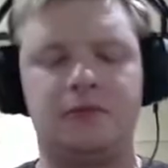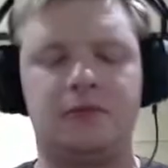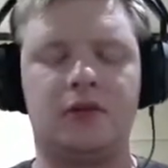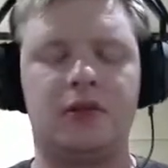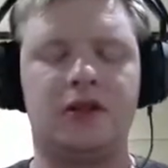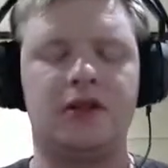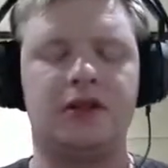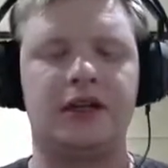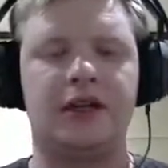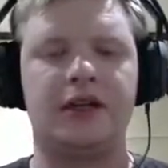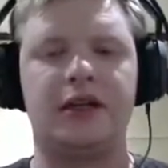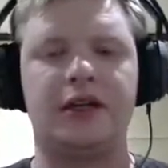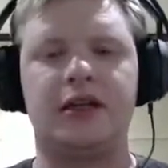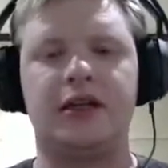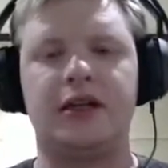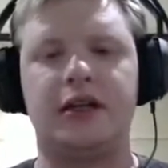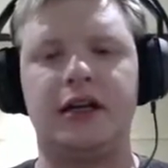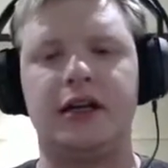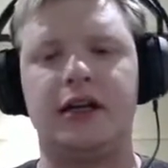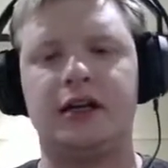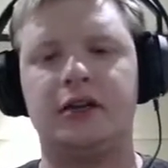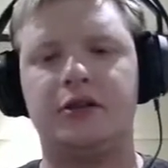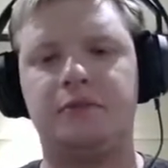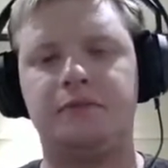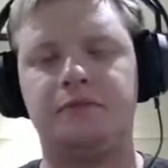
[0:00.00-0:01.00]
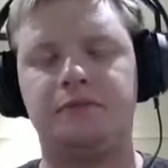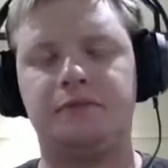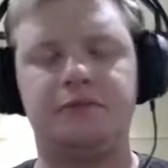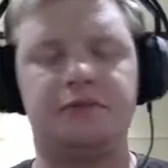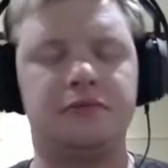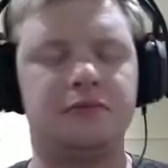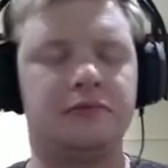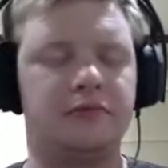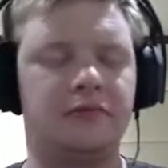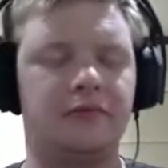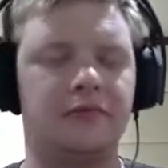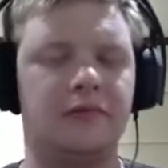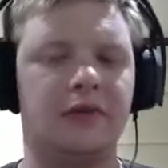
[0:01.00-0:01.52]
Seen it now.
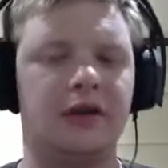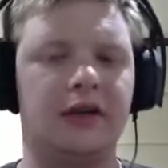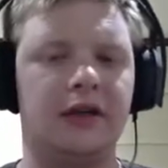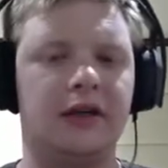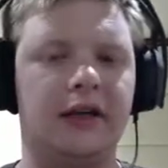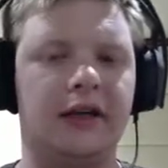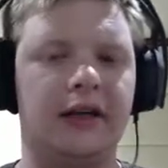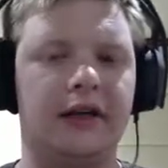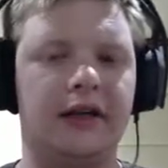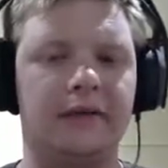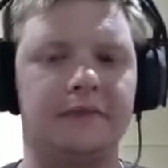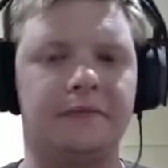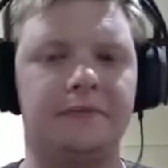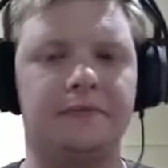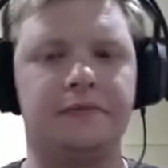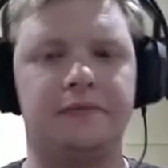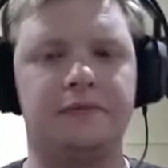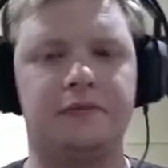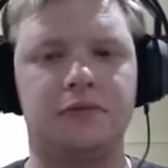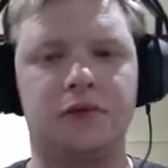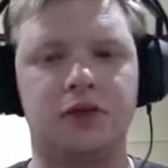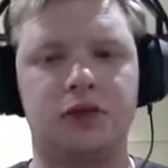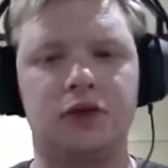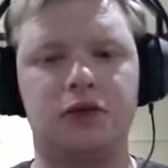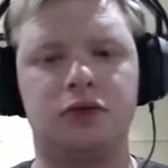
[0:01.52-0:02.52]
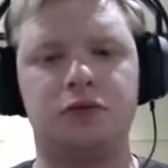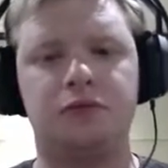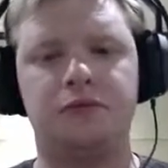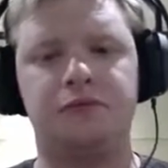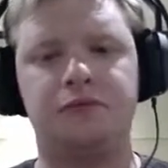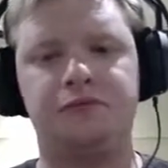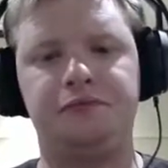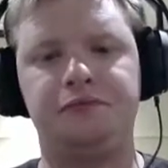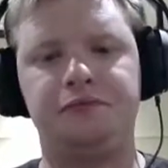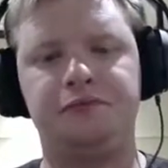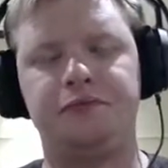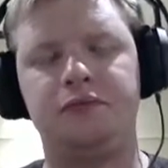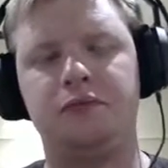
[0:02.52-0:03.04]
Yeah, cool.
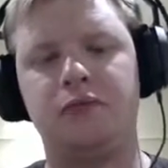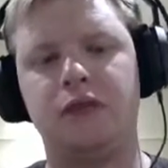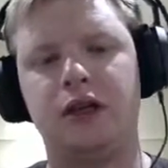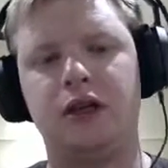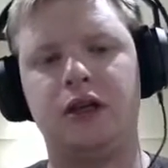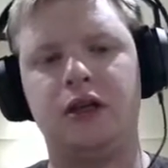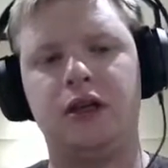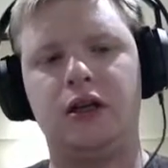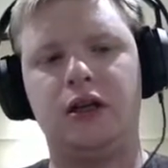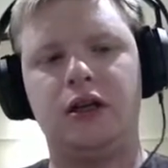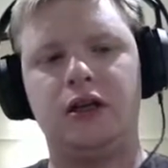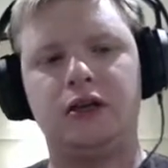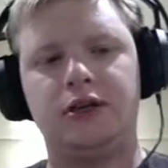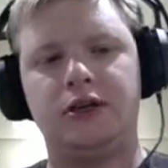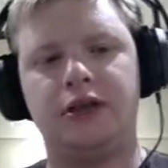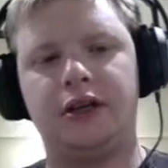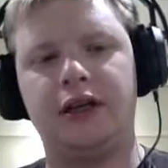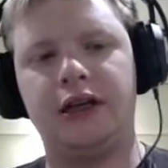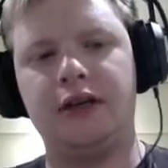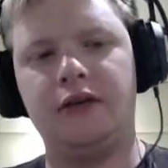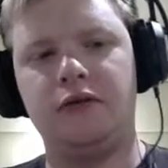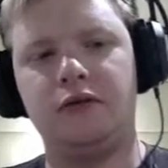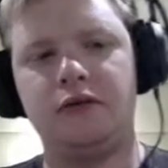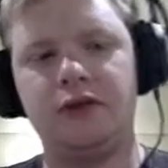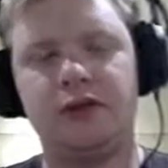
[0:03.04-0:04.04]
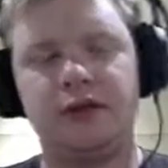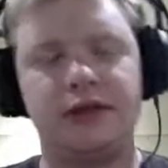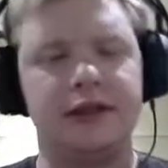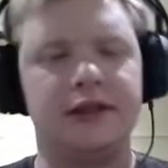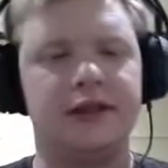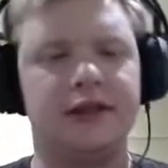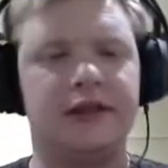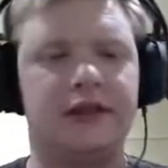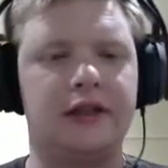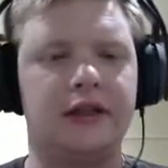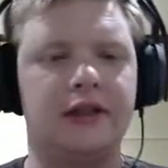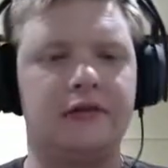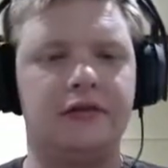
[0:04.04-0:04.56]
So that was
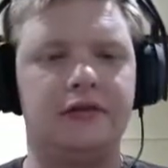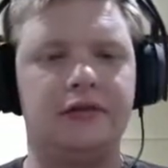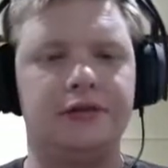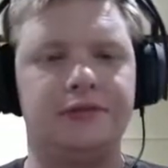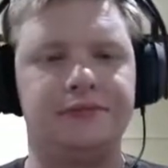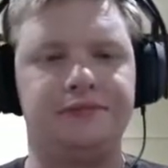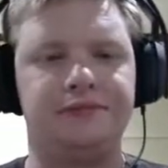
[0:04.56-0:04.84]
this level.